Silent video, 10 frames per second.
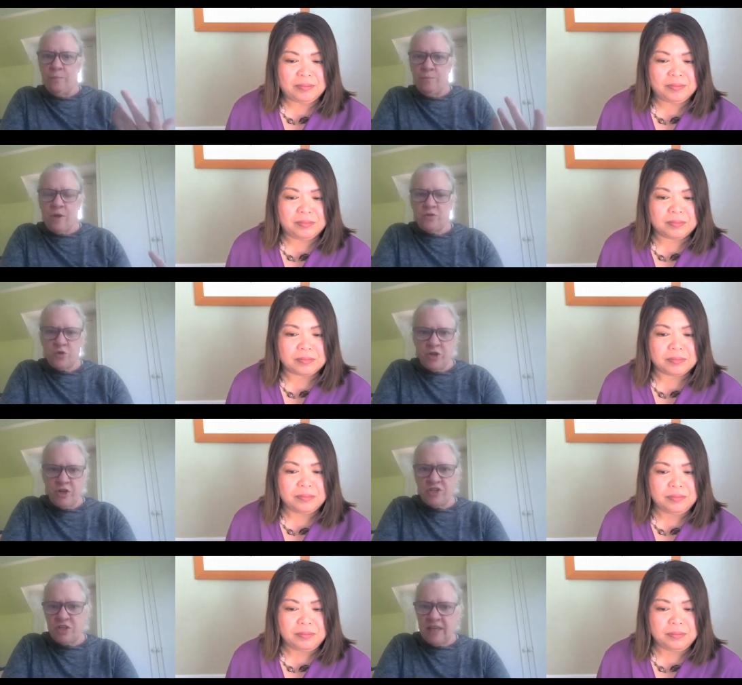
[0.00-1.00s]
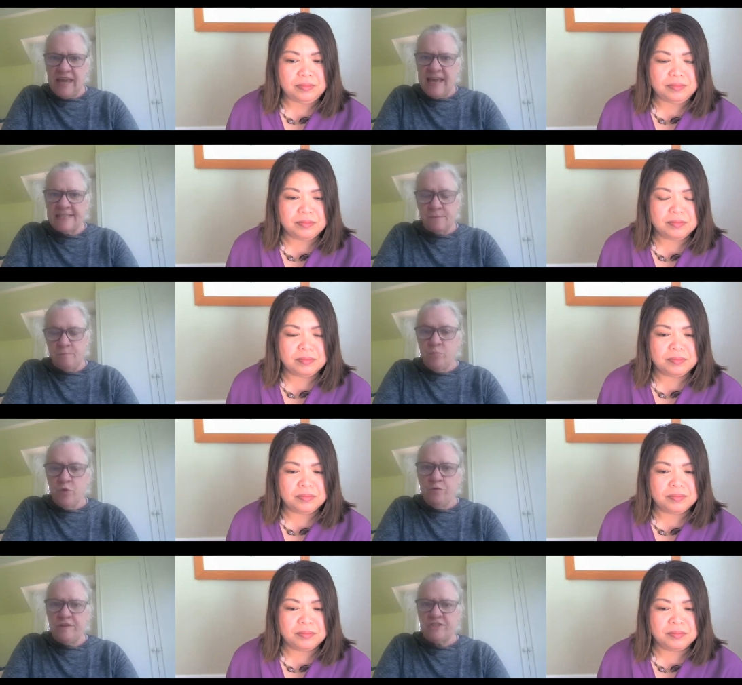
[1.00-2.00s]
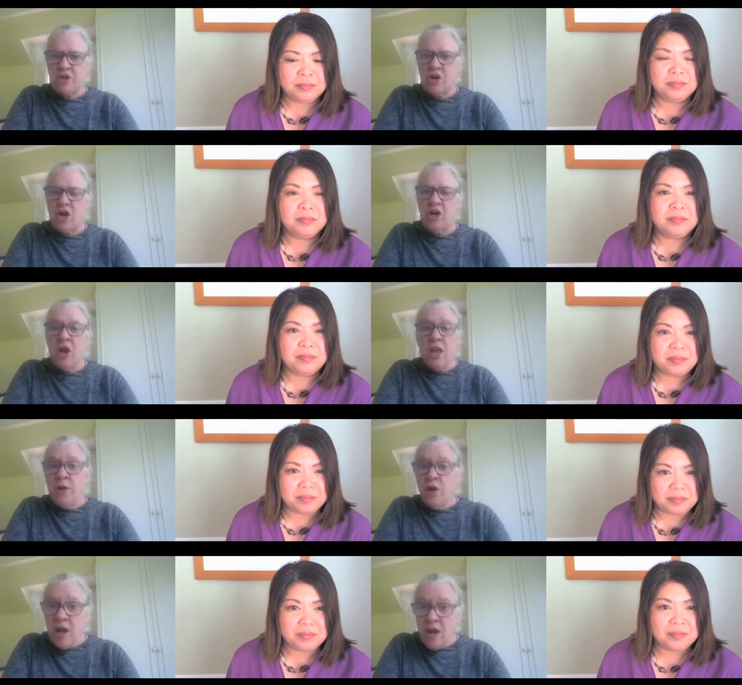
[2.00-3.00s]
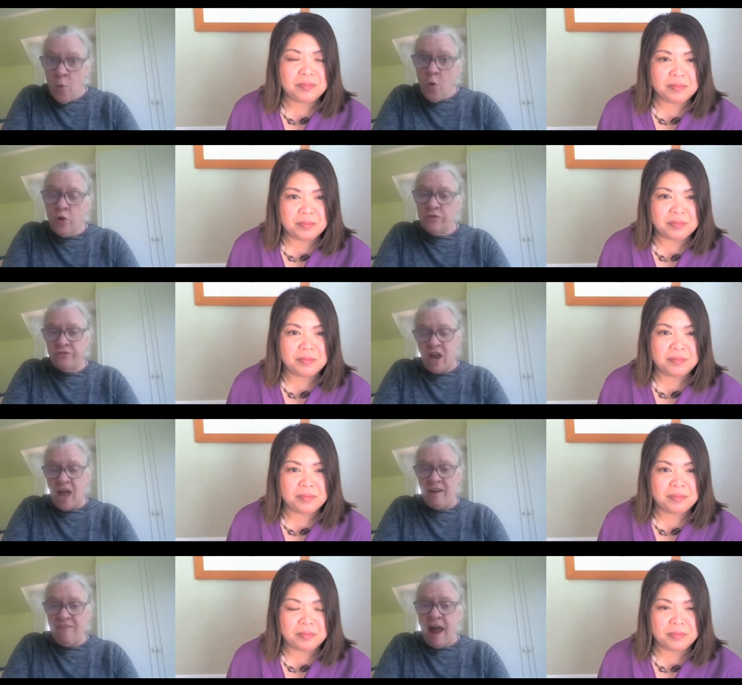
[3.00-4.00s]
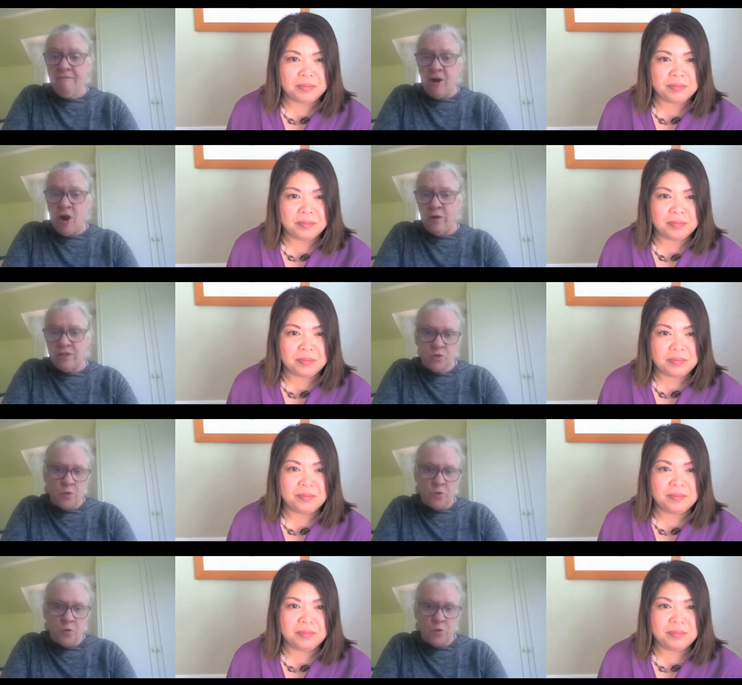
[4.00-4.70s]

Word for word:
Speaker 1: a traditionally handsome movie star, nor is Jon Favreau, his sort